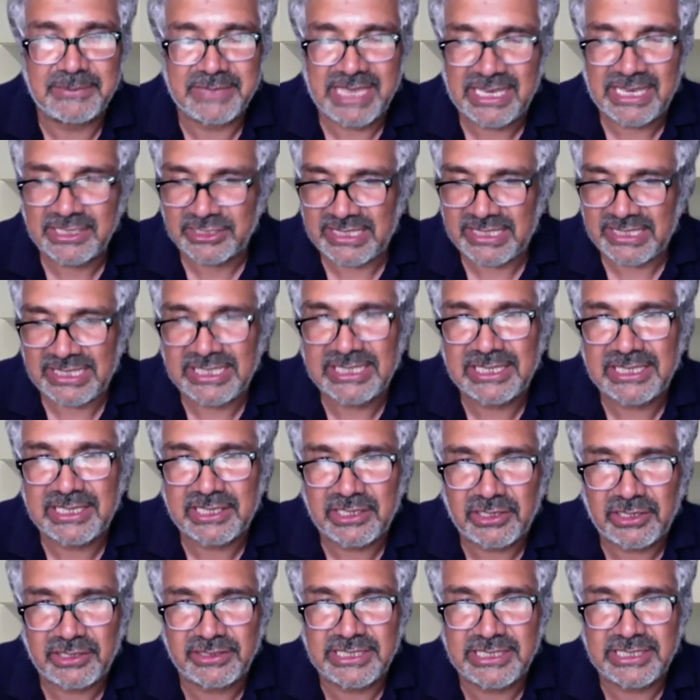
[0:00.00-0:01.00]
Actually,
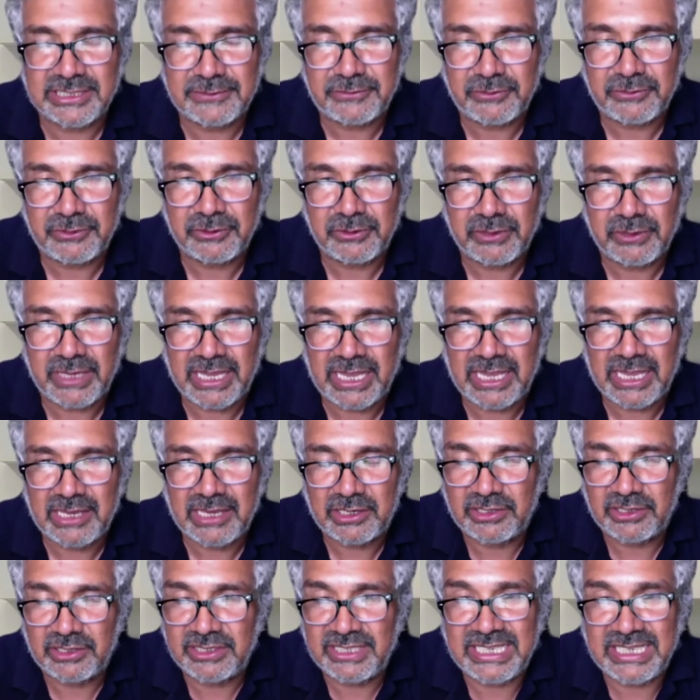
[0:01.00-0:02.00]
gardening is for
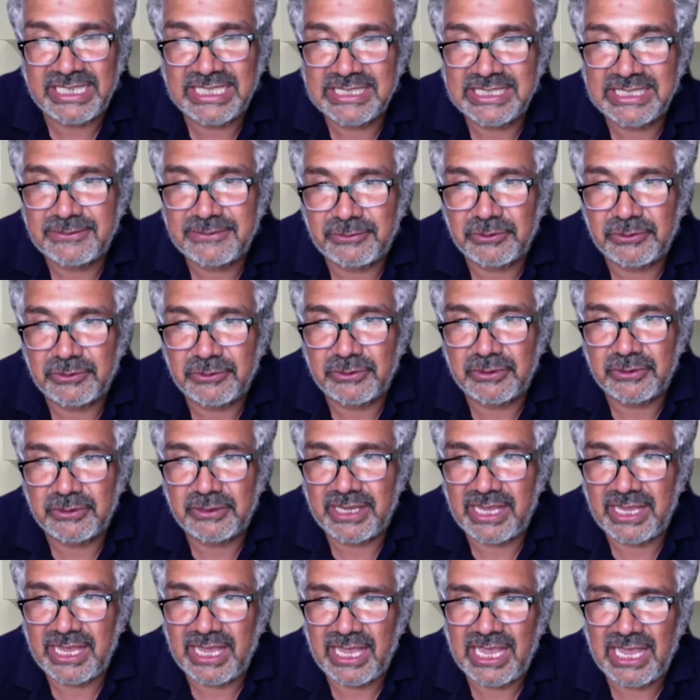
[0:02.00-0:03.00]
gardening is for
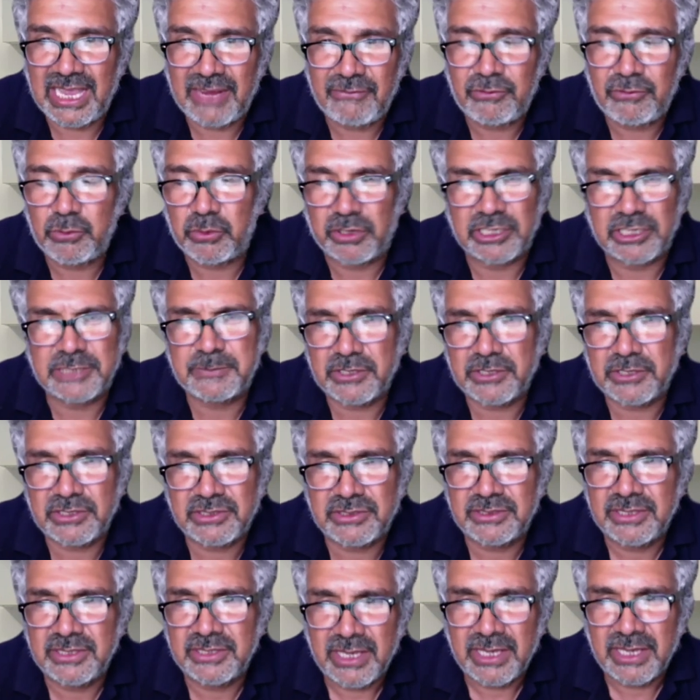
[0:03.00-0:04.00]
everyone. I
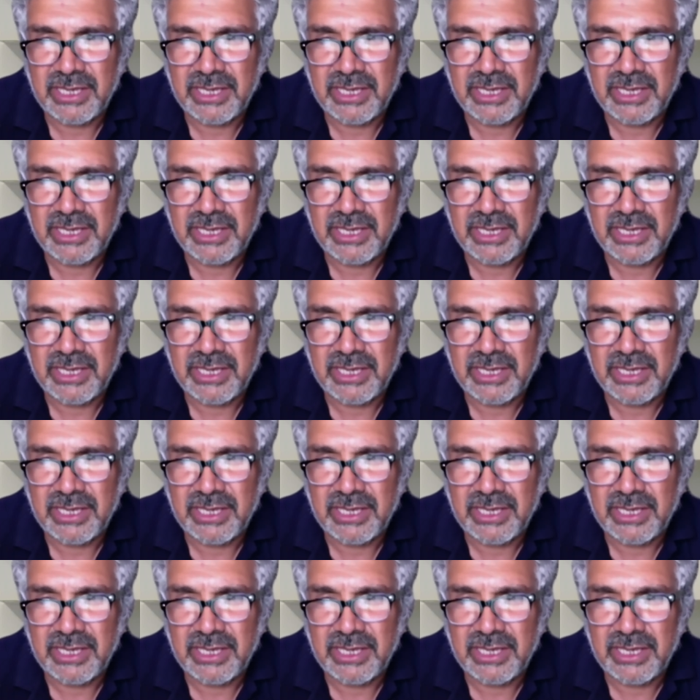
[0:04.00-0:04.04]
suppose.